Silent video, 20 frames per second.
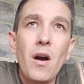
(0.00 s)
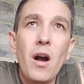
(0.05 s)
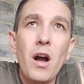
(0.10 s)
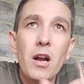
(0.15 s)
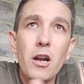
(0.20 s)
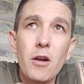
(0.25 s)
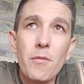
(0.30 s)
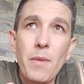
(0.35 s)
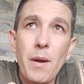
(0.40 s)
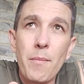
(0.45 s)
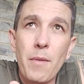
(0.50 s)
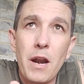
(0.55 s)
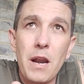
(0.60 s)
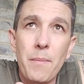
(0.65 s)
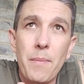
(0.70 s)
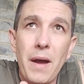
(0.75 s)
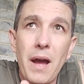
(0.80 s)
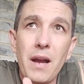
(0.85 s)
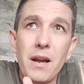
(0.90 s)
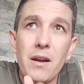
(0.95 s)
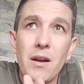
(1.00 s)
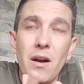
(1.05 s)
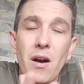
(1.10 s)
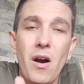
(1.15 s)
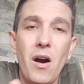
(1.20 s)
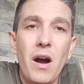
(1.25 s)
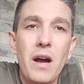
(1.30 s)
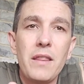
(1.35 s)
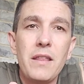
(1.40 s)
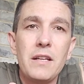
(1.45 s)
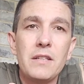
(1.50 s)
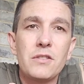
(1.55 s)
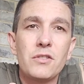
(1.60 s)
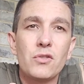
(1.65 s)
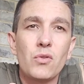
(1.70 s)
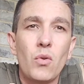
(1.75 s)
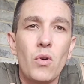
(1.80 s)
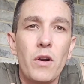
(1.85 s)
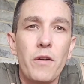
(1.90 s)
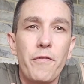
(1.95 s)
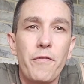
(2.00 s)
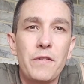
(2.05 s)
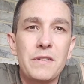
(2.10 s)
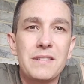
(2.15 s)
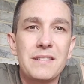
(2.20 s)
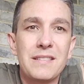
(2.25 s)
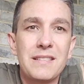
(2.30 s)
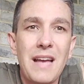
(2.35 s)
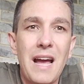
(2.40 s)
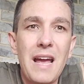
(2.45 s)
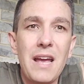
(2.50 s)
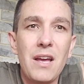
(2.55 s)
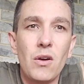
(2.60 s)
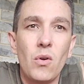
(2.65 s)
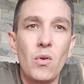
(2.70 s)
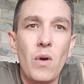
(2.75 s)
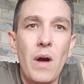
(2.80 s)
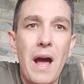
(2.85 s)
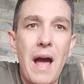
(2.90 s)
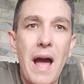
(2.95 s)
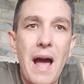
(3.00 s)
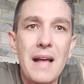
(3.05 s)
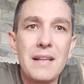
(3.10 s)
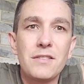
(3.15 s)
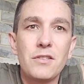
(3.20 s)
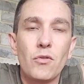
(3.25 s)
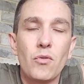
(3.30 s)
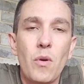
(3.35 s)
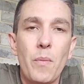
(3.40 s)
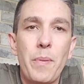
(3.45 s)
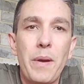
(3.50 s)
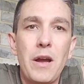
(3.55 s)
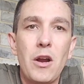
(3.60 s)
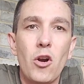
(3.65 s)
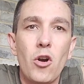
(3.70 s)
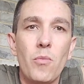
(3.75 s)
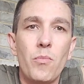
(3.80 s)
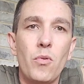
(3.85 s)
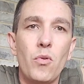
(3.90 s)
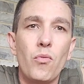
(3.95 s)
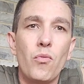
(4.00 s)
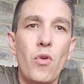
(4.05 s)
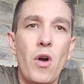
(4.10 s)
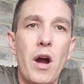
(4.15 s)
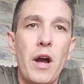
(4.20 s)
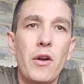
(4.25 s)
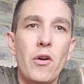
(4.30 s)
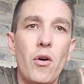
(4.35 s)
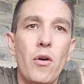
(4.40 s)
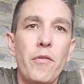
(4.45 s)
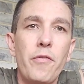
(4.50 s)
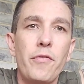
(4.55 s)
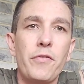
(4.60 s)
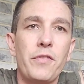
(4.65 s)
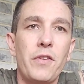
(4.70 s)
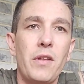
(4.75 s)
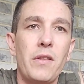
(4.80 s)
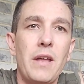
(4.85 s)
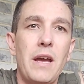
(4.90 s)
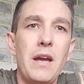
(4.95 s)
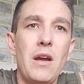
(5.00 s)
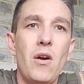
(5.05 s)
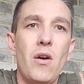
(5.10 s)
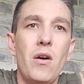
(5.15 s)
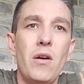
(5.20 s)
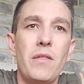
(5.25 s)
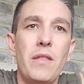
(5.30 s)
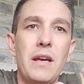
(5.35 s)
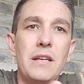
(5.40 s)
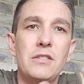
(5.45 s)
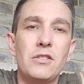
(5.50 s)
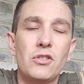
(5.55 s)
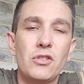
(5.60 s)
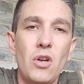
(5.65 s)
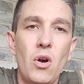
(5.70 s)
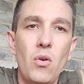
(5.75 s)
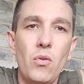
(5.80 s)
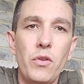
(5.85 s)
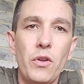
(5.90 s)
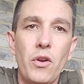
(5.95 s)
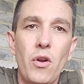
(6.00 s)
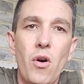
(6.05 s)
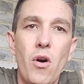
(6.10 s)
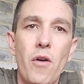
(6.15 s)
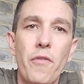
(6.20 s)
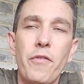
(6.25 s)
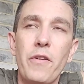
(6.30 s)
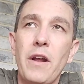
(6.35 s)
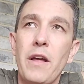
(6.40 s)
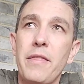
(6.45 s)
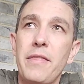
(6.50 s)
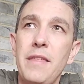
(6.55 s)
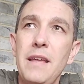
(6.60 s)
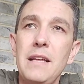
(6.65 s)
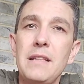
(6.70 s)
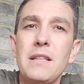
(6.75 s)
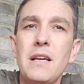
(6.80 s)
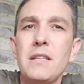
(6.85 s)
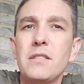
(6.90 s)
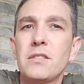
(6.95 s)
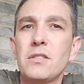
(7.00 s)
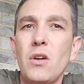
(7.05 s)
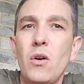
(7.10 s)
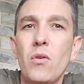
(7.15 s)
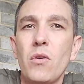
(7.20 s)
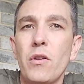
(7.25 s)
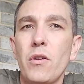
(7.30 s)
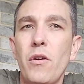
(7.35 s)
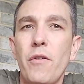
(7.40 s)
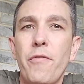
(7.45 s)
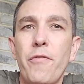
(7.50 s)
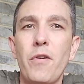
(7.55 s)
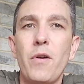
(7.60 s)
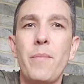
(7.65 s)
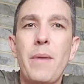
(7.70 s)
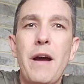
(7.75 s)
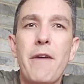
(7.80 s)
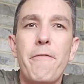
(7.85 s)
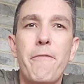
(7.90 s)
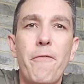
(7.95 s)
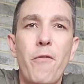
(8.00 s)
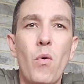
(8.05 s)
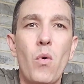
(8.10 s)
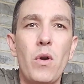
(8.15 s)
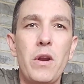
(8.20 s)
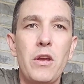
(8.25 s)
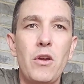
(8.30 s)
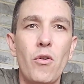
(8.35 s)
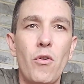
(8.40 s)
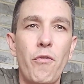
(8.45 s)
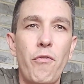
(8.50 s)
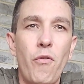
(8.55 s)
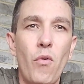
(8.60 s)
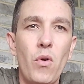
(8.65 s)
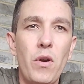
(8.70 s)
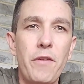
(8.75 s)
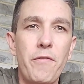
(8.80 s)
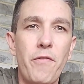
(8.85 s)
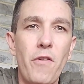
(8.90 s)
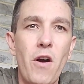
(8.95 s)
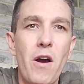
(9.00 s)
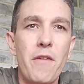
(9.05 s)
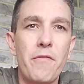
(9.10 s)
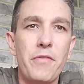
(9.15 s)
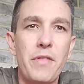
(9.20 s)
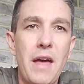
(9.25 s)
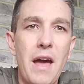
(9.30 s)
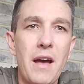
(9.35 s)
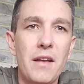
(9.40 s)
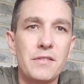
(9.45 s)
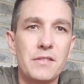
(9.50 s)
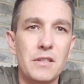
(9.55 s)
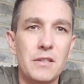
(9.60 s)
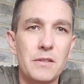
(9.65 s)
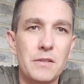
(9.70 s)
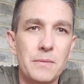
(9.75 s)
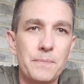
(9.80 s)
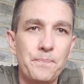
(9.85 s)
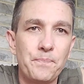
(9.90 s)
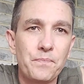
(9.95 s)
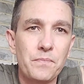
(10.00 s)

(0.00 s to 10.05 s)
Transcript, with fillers: I got my money back. I then saw it for sale as a repairable write-off, so they they sold it off, and I think they sold it off for about forty or forty-five thousand.